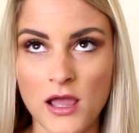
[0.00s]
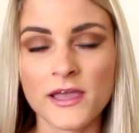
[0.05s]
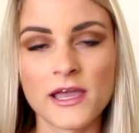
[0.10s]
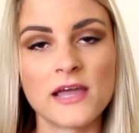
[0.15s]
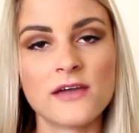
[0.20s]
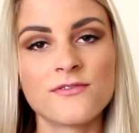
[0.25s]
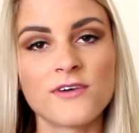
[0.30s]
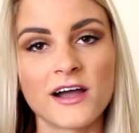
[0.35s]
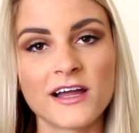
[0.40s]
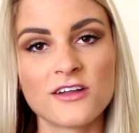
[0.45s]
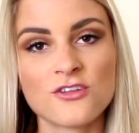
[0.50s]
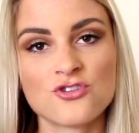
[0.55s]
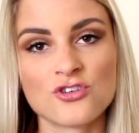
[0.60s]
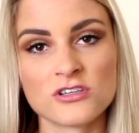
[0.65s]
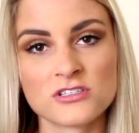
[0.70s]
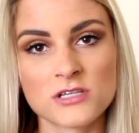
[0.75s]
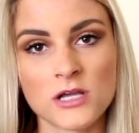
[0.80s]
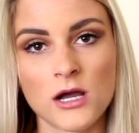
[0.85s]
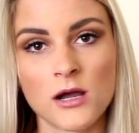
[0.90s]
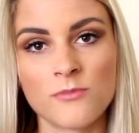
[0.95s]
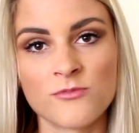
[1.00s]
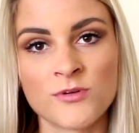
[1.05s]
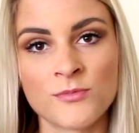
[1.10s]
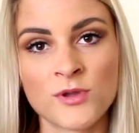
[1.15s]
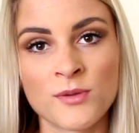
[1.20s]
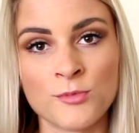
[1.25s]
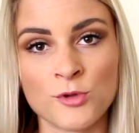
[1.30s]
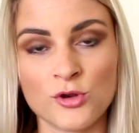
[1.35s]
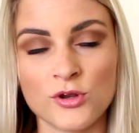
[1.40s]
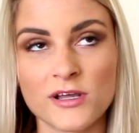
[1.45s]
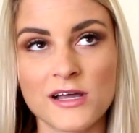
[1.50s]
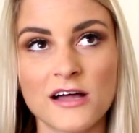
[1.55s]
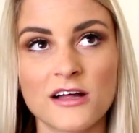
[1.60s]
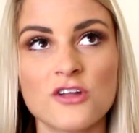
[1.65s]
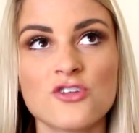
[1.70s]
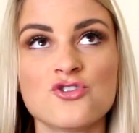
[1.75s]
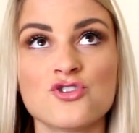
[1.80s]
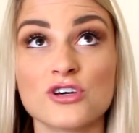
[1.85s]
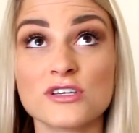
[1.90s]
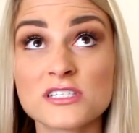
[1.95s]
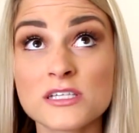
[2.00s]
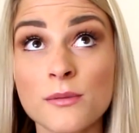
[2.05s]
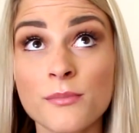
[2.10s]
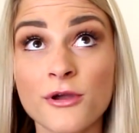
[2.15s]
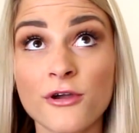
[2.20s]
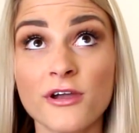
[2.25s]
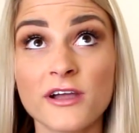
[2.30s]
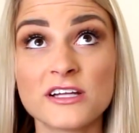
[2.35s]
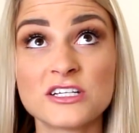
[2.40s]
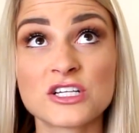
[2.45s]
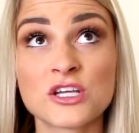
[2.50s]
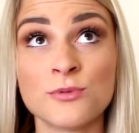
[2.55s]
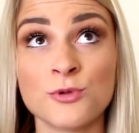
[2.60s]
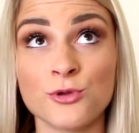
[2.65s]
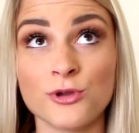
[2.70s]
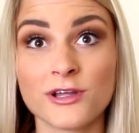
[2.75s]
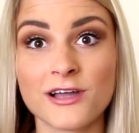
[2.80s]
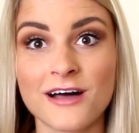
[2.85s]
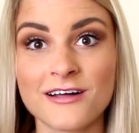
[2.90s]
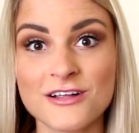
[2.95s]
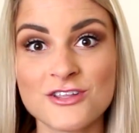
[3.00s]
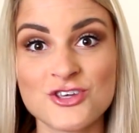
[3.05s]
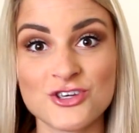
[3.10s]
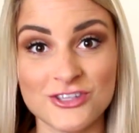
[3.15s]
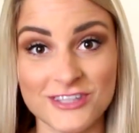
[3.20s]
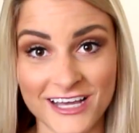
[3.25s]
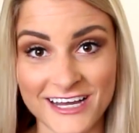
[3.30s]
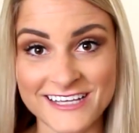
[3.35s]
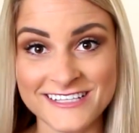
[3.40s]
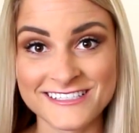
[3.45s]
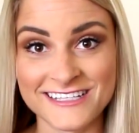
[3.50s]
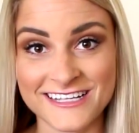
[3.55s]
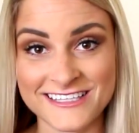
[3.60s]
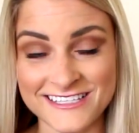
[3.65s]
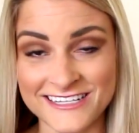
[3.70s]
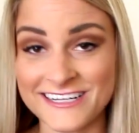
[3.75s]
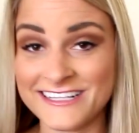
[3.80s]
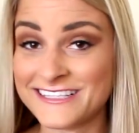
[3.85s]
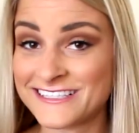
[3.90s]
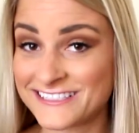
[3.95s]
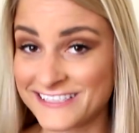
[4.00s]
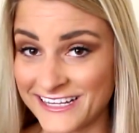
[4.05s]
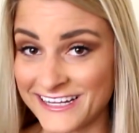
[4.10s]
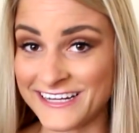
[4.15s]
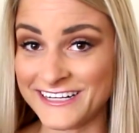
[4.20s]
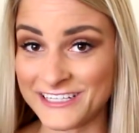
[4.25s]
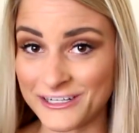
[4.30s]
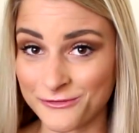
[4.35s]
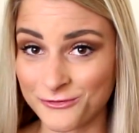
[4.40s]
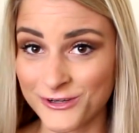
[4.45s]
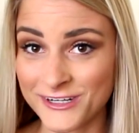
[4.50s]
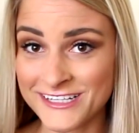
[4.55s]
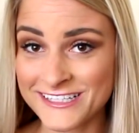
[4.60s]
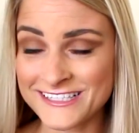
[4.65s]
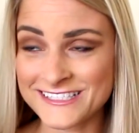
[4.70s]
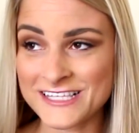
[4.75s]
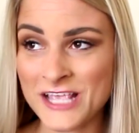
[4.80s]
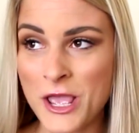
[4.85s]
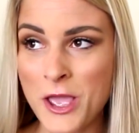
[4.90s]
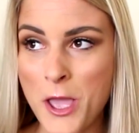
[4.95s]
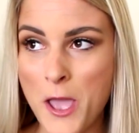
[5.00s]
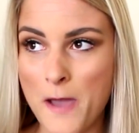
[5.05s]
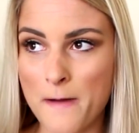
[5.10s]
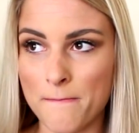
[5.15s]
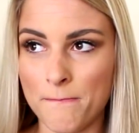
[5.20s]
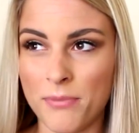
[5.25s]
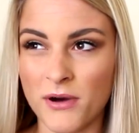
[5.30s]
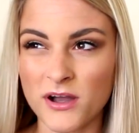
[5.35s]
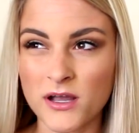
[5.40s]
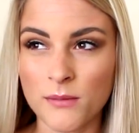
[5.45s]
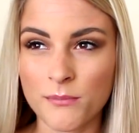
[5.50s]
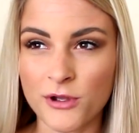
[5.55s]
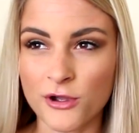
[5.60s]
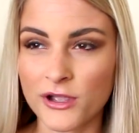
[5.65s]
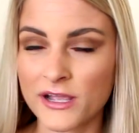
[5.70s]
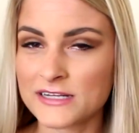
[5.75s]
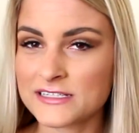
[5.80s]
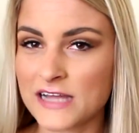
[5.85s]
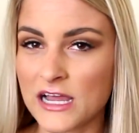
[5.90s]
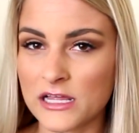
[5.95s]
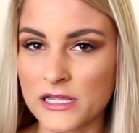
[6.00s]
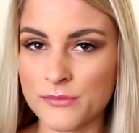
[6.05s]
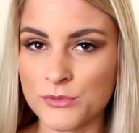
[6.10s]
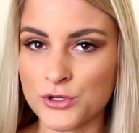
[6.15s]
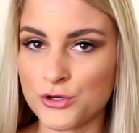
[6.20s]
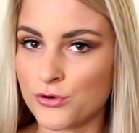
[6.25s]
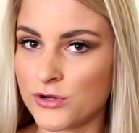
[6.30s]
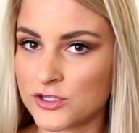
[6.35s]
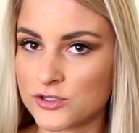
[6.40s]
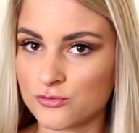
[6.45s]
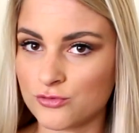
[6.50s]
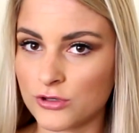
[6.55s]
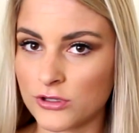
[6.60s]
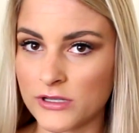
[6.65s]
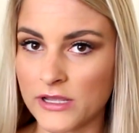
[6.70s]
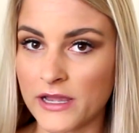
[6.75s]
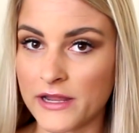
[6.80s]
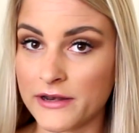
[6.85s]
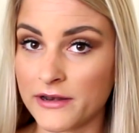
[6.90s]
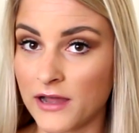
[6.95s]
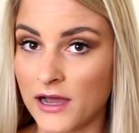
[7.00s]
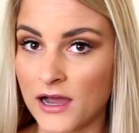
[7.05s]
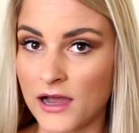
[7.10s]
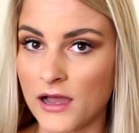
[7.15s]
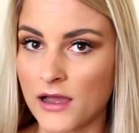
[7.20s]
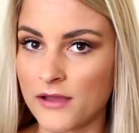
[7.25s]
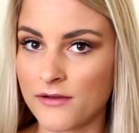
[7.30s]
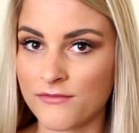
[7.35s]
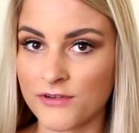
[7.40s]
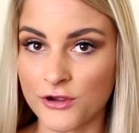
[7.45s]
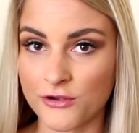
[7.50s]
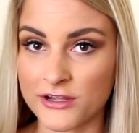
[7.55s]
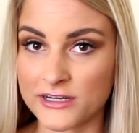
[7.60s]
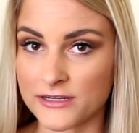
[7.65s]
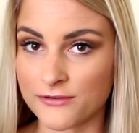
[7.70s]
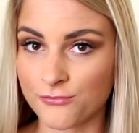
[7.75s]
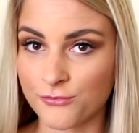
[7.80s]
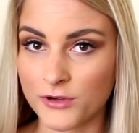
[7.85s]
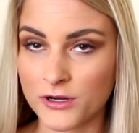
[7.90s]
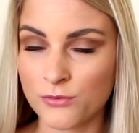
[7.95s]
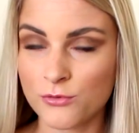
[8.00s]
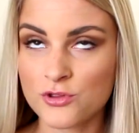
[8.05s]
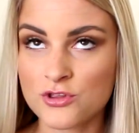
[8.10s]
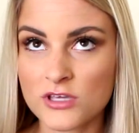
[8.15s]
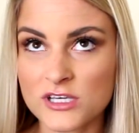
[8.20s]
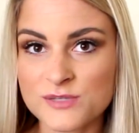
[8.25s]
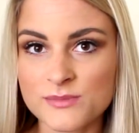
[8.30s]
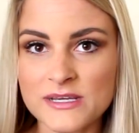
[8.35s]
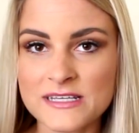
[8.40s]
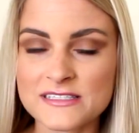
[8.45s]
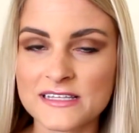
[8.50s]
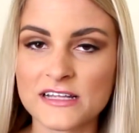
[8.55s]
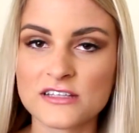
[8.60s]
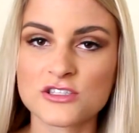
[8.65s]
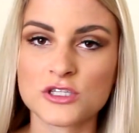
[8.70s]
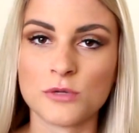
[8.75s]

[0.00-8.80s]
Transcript: If I had just come from community college, just comparing it to community college, yes, it's an insane difference, but comparing it to LMU, it's really not very different, which does make sense.